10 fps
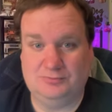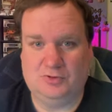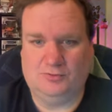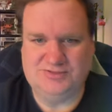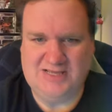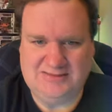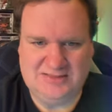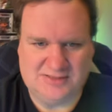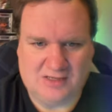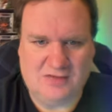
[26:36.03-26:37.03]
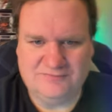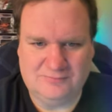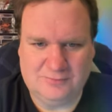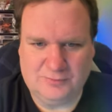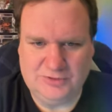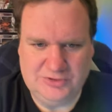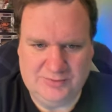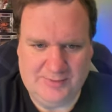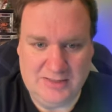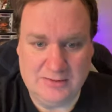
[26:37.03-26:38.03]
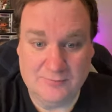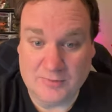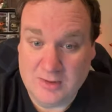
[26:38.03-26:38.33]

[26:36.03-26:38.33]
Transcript: Oh, take this off. What are you doing, Mike?